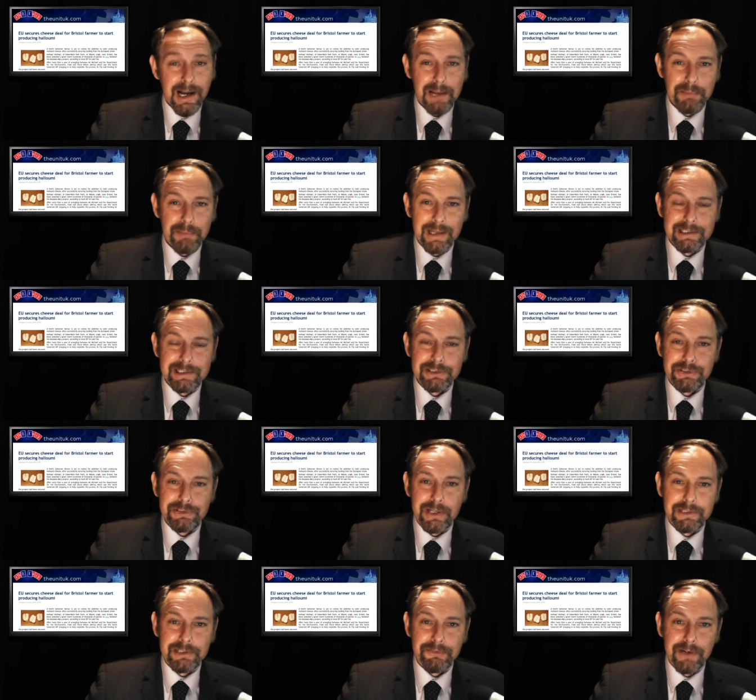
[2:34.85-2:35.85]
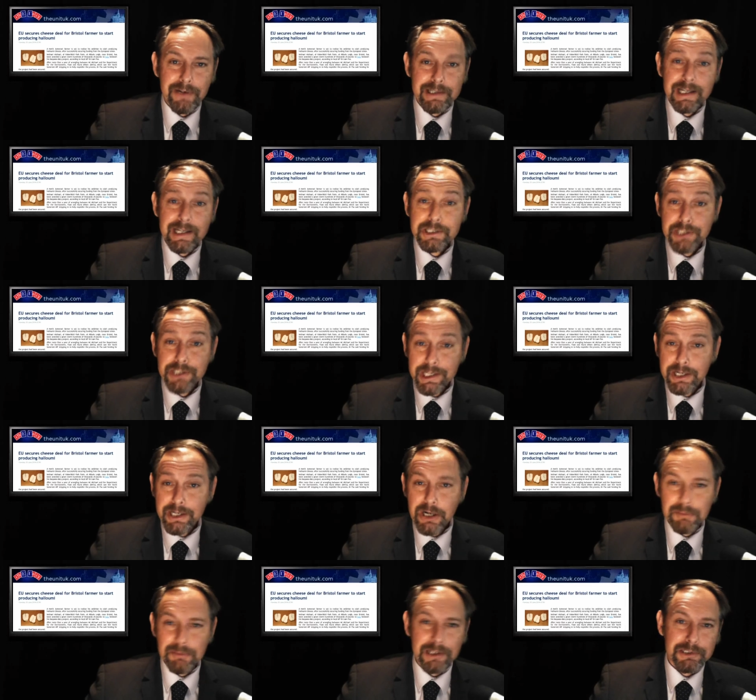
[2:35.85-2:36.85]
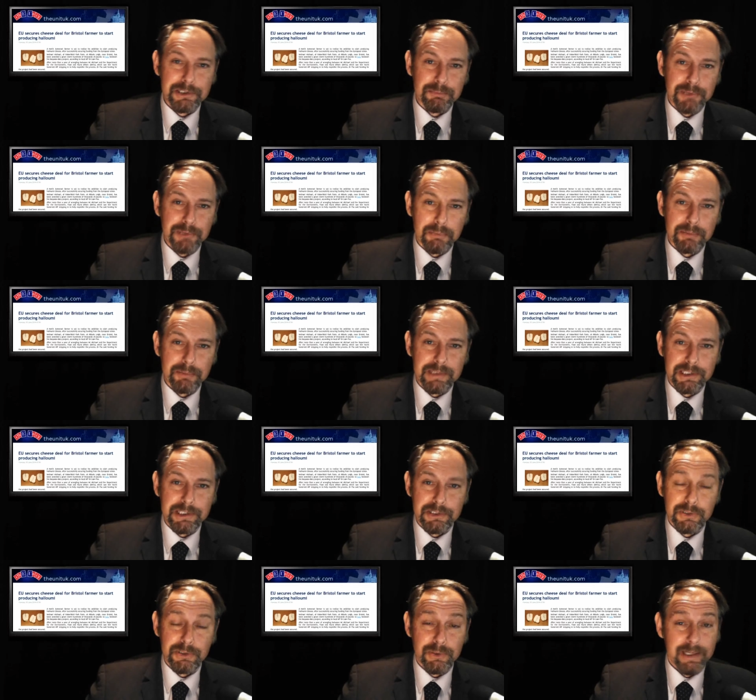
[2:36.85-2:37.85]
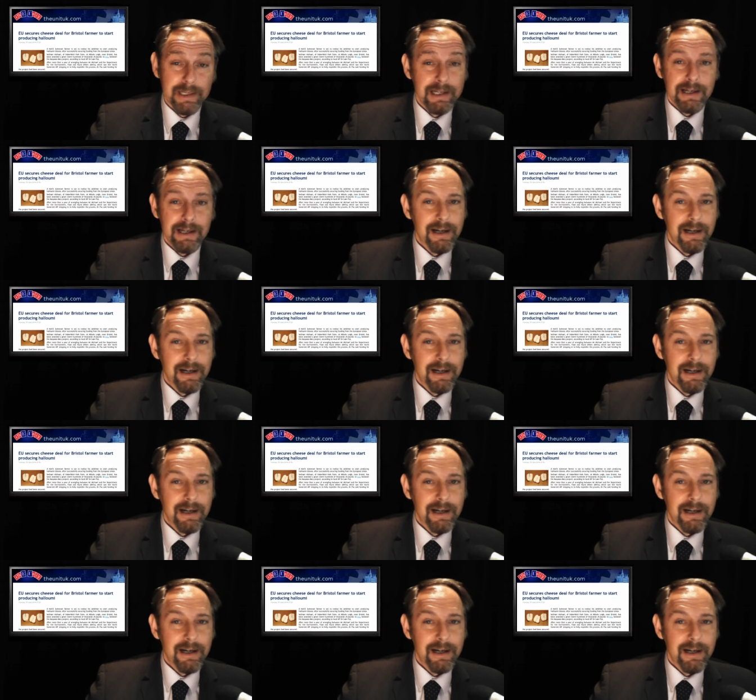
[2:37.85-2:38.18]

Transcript: I abandoned trying to find a cheeky comment to prop up this story.